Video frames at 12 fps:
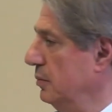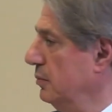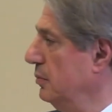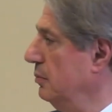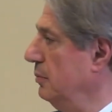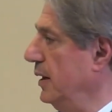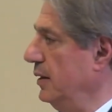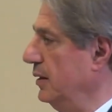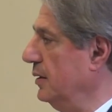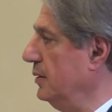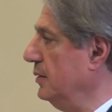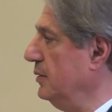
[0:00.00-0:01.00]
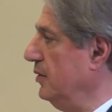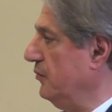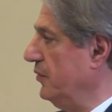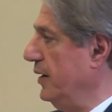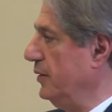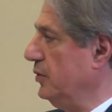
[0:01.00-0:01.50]
my dear
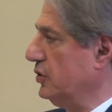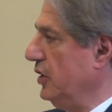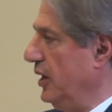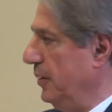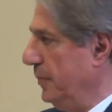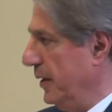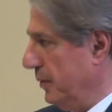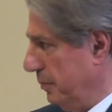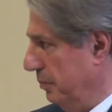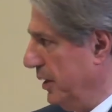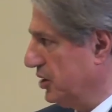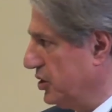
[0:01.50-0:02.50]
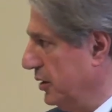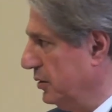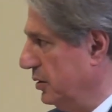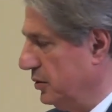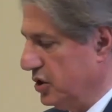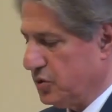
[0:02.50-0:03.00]
friend Dr. Eibner
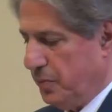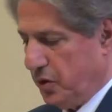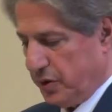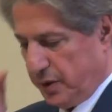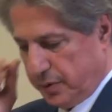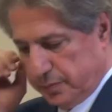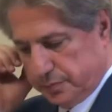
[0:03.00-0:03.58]
mentioned this morning.